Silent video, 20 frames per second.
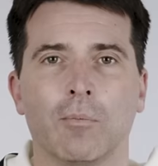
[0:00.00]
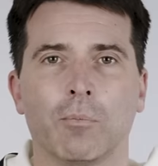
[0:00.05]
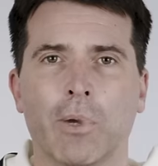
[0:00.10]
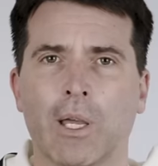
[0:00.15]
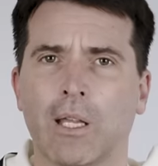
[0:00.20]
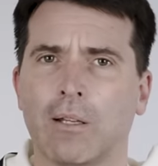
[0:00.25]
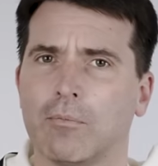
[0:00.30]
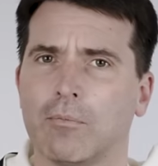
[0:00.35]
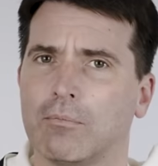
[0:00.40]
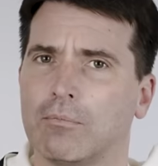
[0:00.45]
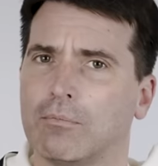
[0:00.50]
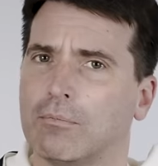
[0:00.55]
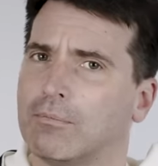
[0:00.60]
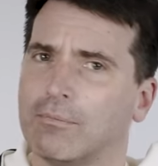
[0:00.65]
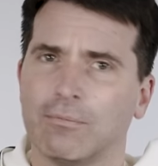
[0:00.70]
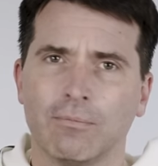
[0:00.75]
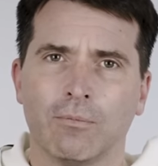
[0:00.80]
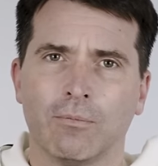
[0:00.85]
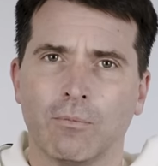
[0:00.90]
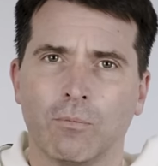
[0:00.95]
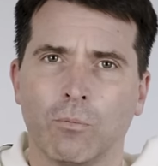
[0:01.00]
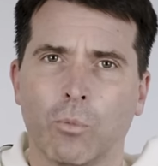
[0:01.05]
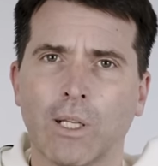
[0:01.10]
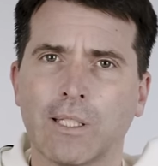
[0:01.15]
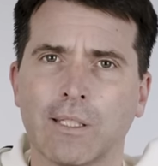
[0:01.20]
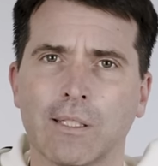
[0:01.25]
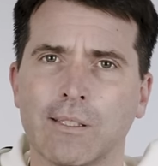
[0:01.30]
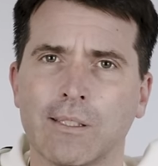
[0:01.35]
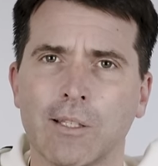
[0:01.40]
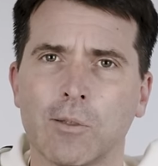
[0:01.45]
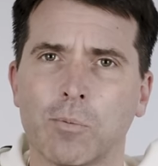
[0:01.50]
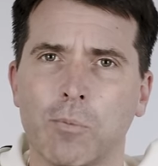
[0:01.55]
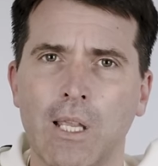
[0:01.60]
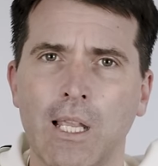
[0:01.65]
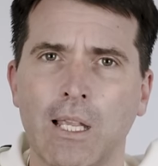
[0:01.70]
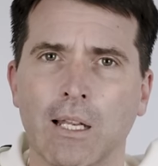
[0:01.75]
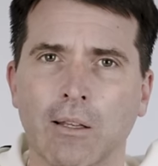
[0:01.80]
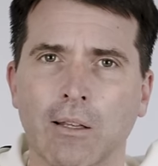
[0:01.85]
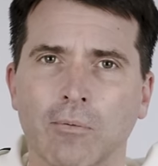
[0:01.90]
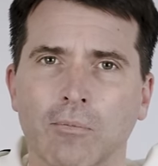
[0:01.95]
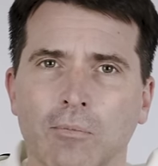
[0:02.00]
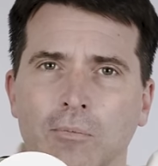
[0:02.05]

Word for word: But what does this mean?